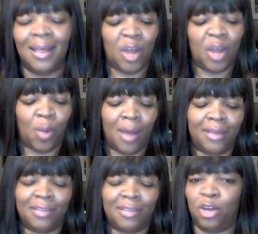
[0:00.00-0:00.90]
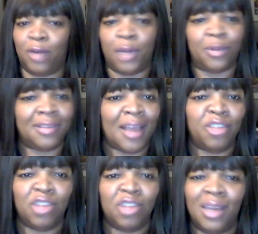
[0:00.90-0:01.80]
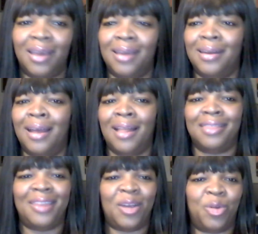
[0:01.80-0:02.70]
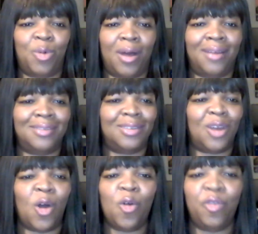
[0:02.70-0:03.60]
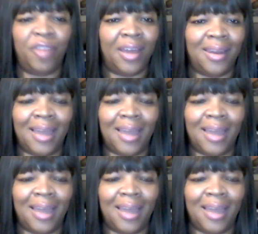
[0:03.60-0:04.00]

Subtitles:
there was the Great Recession, there was COVID.